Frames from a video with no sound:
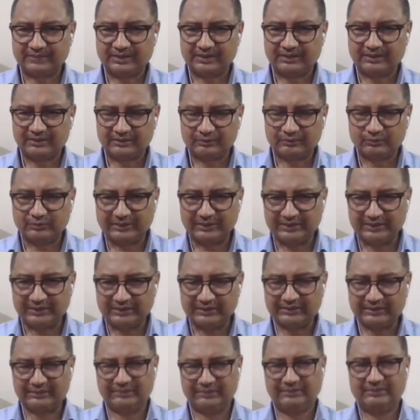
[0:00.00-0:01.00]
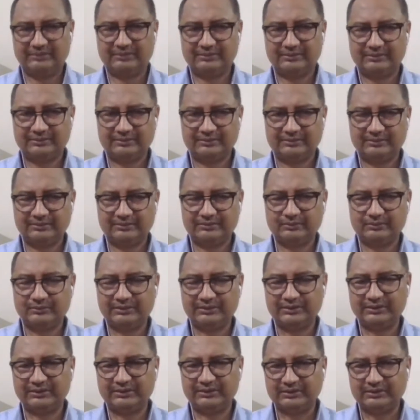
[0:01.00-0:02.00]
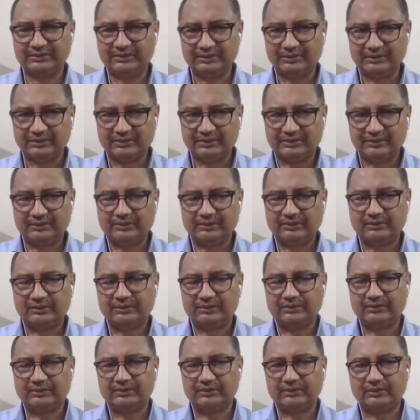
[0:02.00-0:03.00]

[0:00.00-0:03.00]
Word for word: Now when uh, when uh,